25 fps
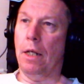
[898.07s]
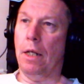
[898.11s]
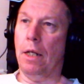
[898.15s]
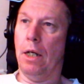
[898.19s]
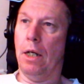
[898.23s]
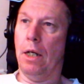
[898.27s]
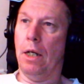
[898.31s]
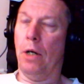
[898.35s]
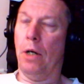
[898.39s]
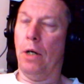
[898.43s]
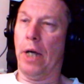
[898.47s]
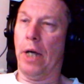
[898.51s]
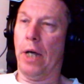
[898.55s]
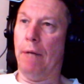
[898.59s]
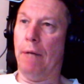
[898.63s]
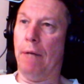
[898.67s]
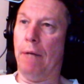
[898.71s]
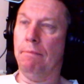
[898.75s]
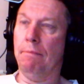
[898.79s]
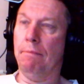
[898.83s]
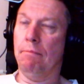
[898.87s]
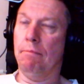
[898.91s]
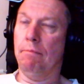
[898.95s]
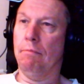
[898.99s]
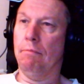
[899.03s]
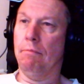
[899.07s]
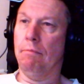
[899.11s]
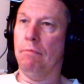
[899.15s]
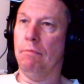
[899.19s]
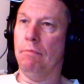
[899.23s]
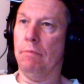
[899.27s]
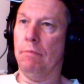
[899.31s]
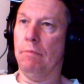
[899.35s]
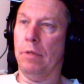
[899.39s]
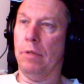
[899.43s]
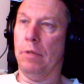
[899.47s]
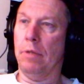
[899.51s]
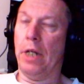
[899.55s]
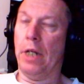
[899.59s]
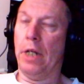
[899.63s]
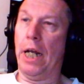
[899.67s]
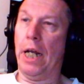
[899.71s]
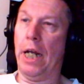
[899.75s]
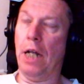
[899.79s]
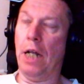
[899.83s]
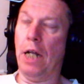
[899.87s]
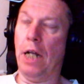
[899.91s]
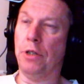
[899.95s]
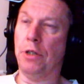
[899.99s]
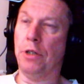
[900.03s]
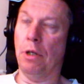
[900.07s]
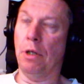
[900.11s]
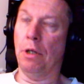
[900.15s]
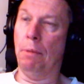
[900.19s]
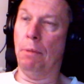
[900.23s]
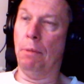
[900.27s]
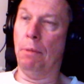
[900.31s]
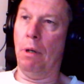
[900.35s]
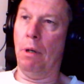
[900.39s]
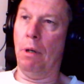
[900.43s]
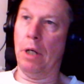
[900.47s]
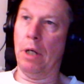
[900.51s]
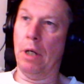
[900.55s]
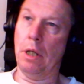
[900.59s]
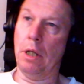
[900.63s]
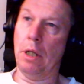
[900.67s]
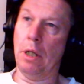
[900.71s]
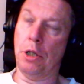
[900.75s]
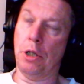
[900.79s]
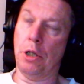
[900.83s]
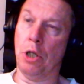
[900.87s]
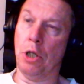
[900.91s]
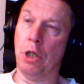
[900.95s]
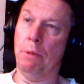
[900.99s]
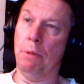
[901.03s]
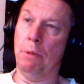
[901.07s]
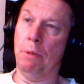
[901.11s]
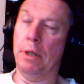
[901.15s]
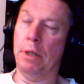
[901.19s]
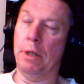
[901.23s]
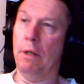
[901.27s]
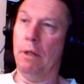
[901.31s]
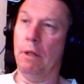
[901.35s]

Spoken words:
Okay. The Netherlands on the border, the German